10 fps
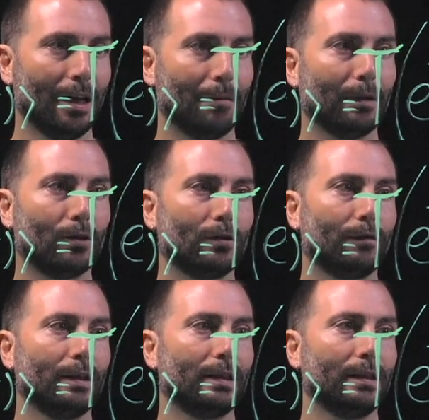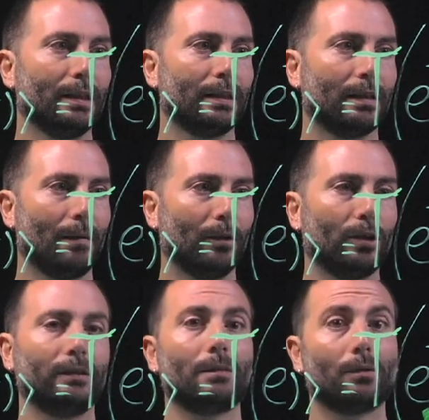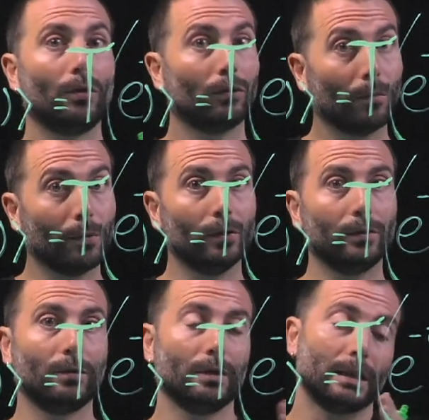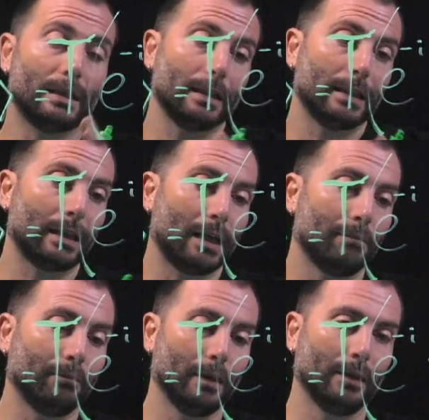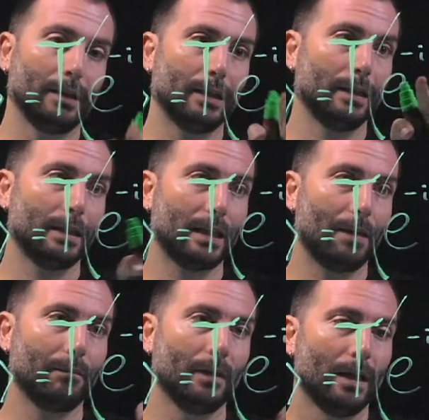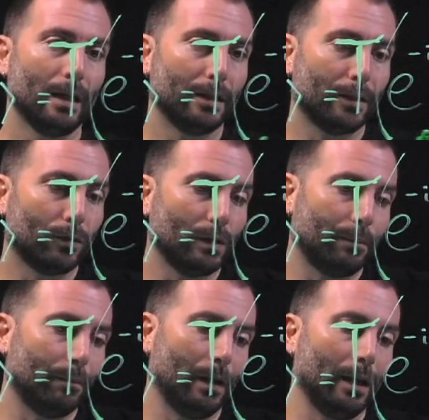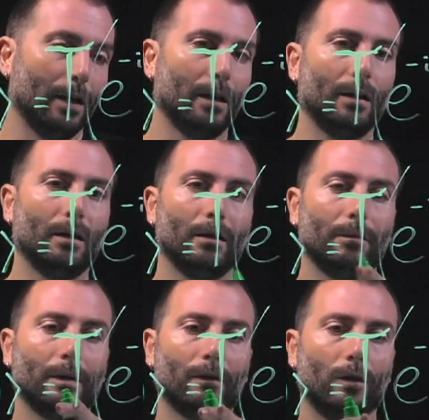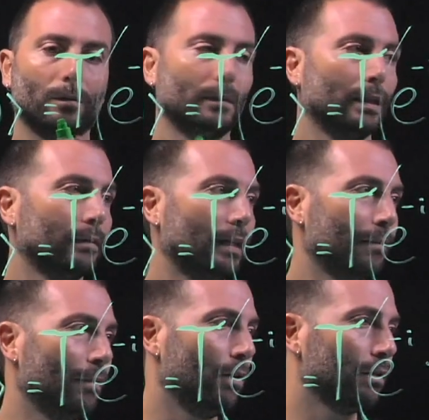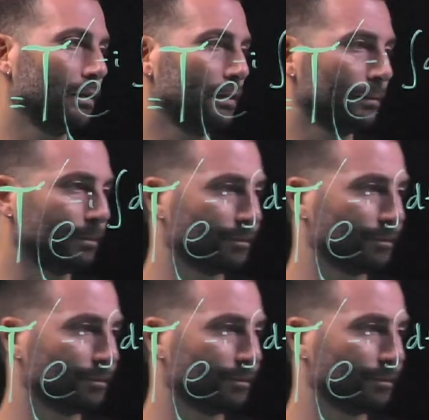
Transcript: because of this Hamiltonian tensional commute, no, this sum needs to be performed in time order.